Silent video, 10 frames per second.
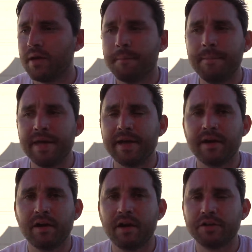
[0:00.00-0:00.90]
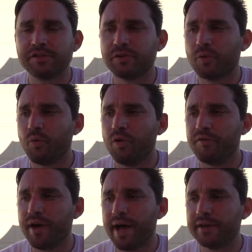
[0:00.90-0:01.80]

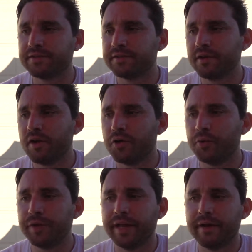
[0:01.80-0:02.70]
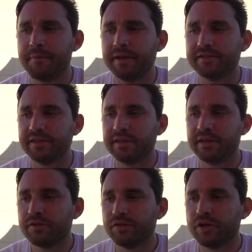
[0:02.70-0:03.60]
Mig_Wolf asked, are you related to Messi?
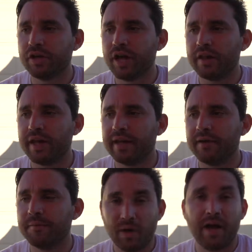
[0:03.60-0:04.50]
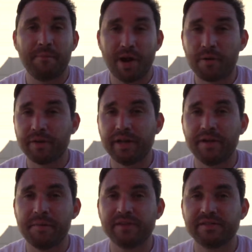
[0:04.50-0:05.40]
Because you look a lot like him. I am not
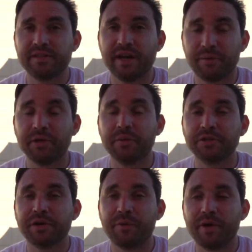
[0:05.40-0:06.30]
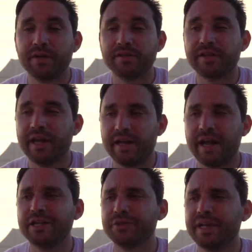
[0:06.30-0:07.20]
related to Messi. I really wish I was. And
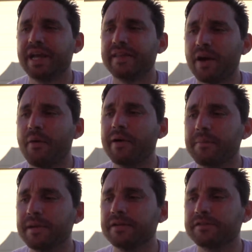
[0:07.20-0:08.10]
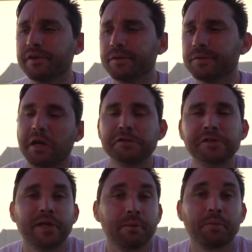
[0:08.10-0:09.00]
I actually get that quite a bit. So I
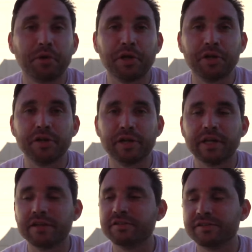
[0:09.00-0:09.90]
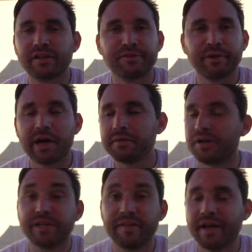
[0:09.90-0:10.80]
consider him a pretty good looking, successful guy.
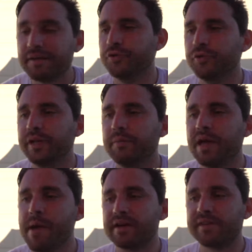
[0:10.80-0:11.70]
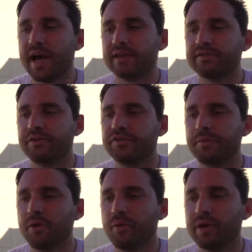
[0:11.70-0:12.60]
I'll take that. Dooley BMX asked, do you
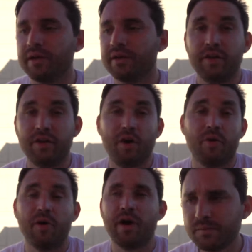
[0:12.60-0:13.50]
smoke weed? No.